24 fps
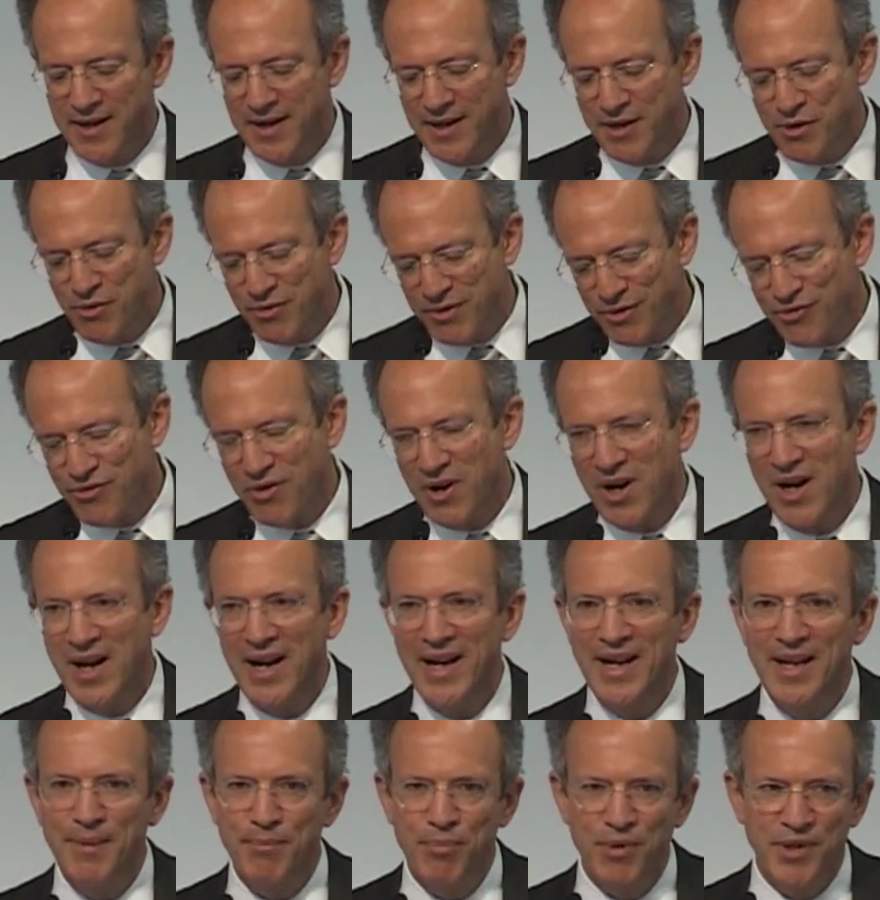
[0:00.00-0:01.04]
You can
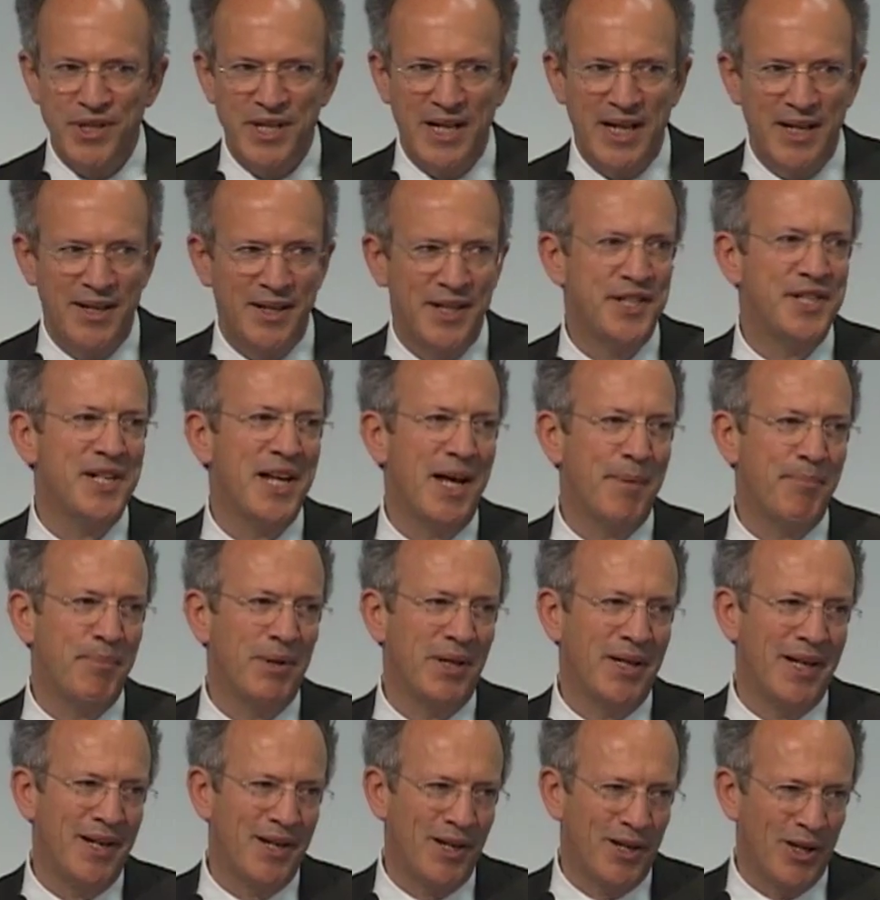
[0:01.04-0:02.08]
try and pretend it's not
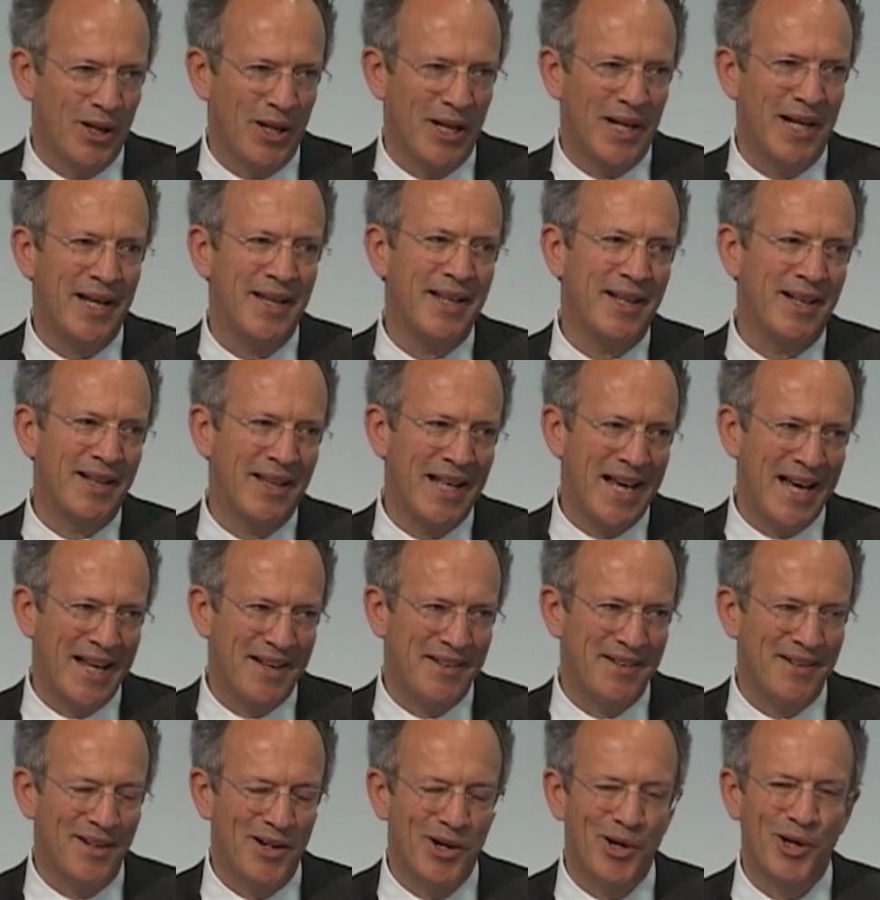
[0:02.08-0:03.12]
political. I think
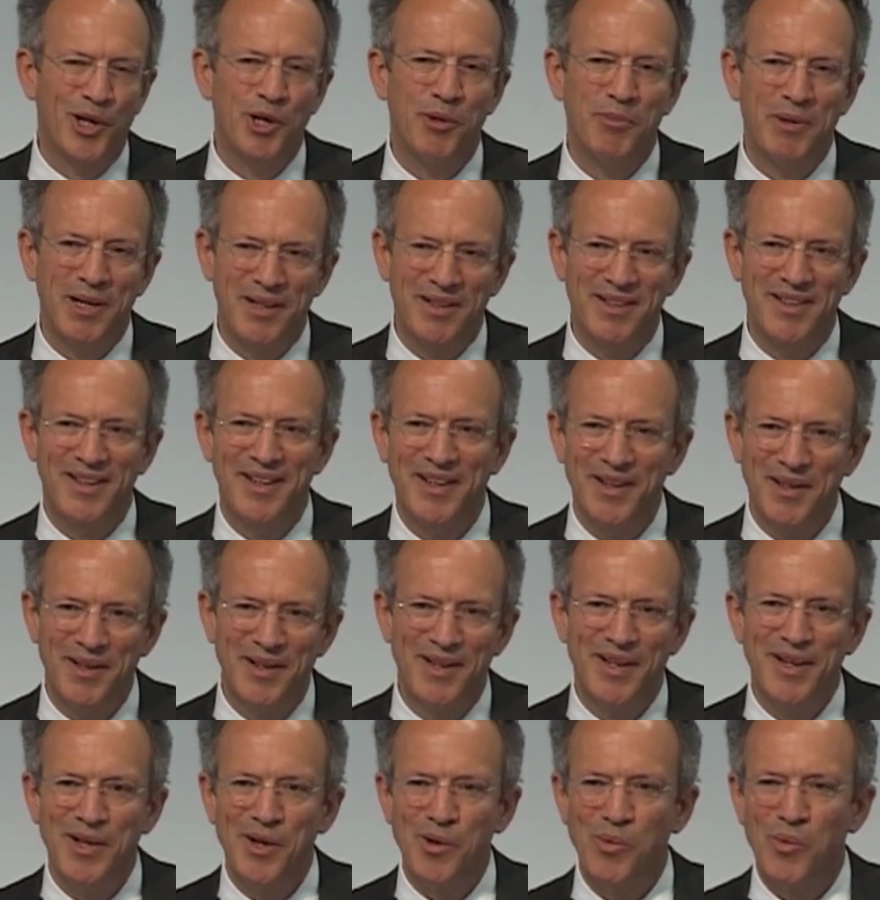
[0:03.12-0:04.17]
that argument,
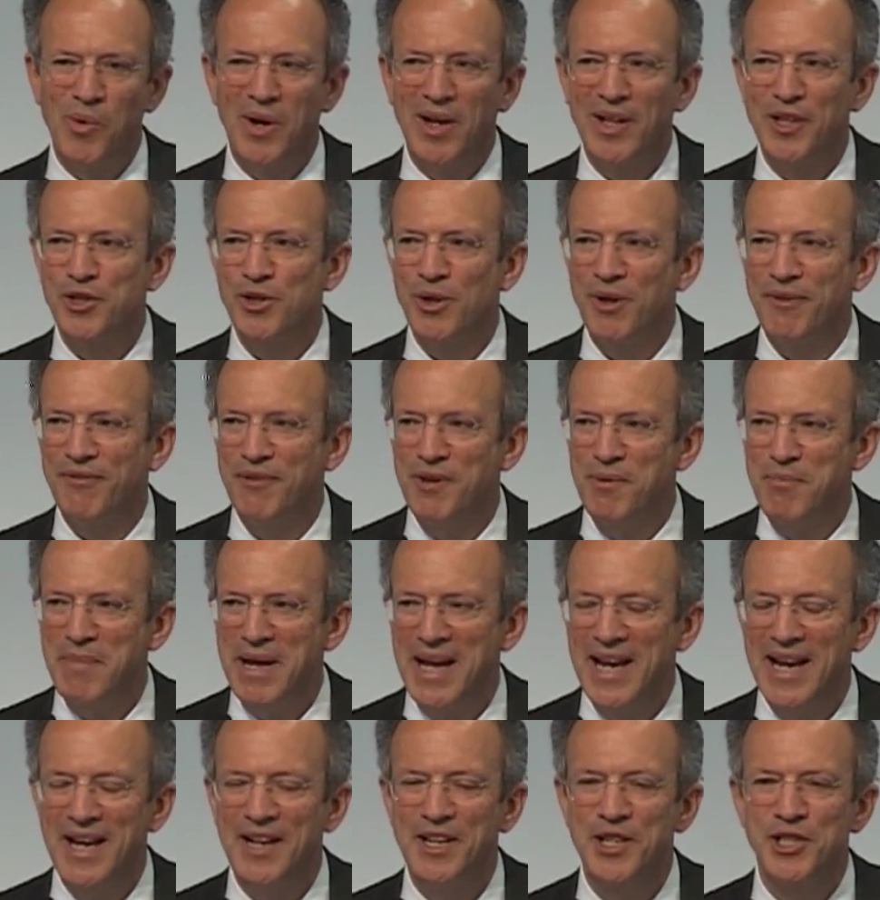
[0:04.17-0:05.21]
while it's often
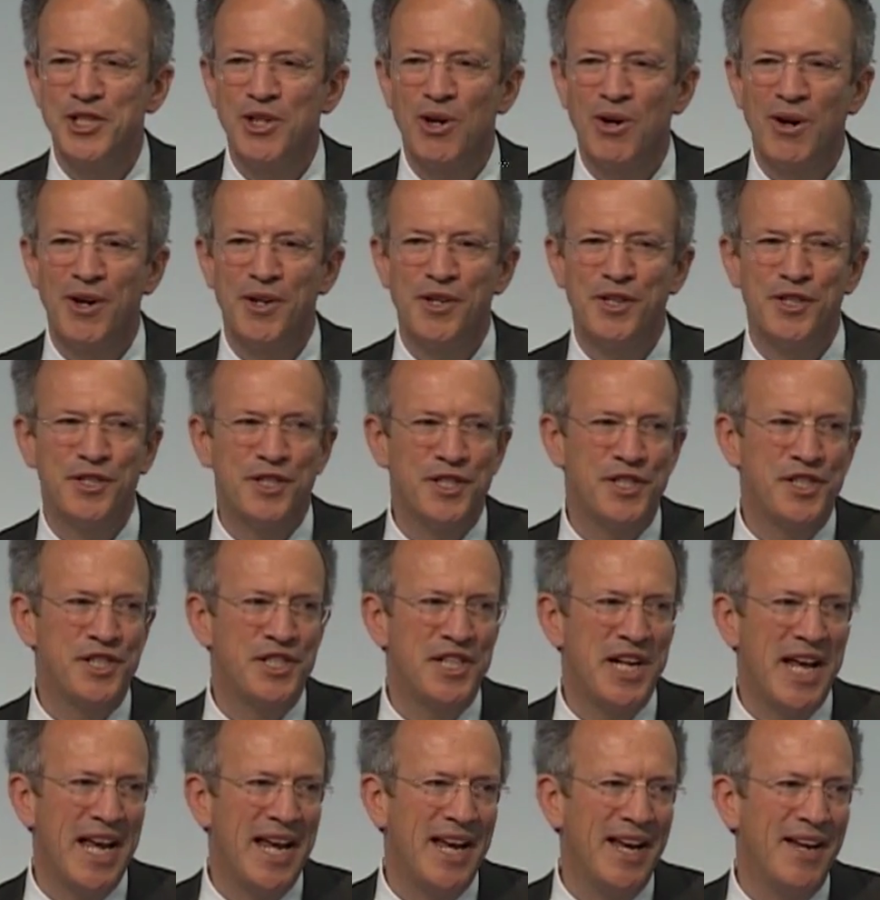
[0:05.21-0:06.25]
made, is hard to
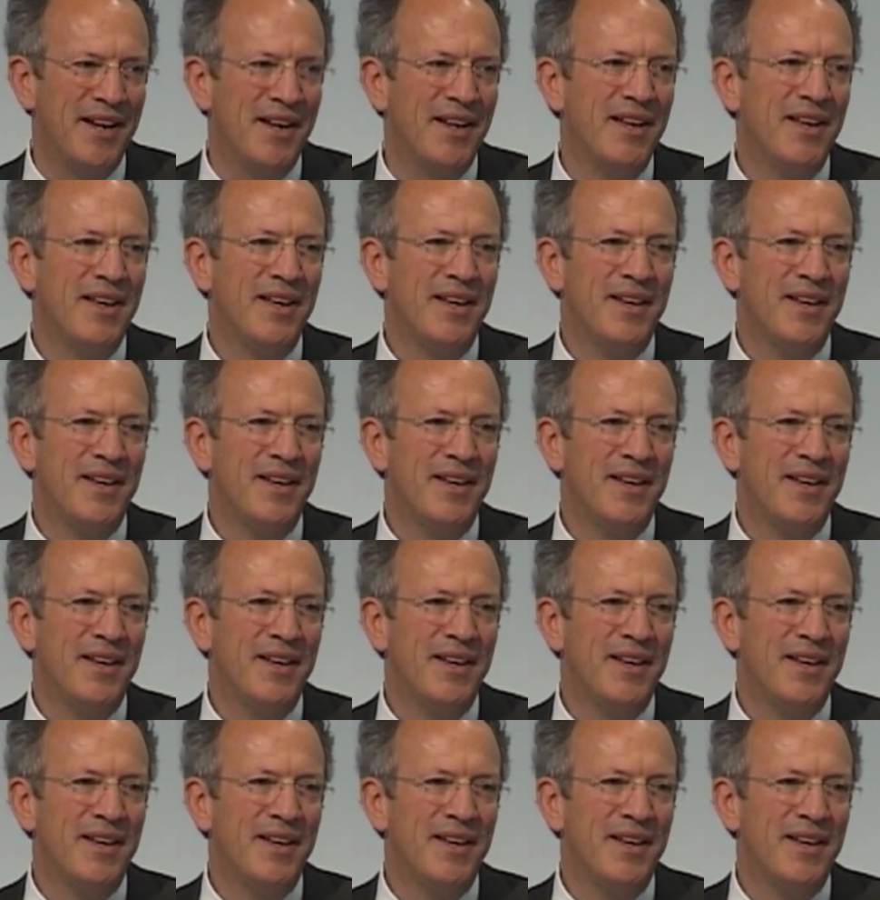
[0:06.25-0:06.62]
sustain.